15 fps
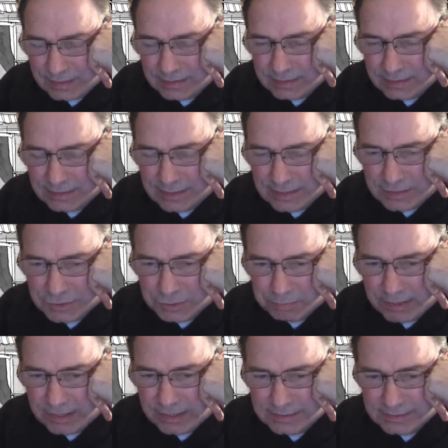knish
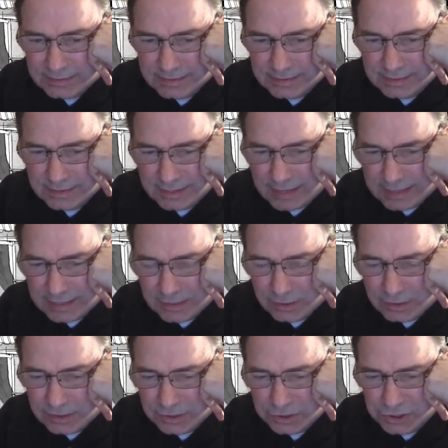place like
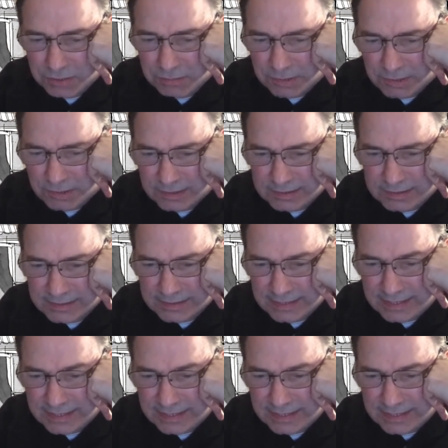Yonah Schimmel's.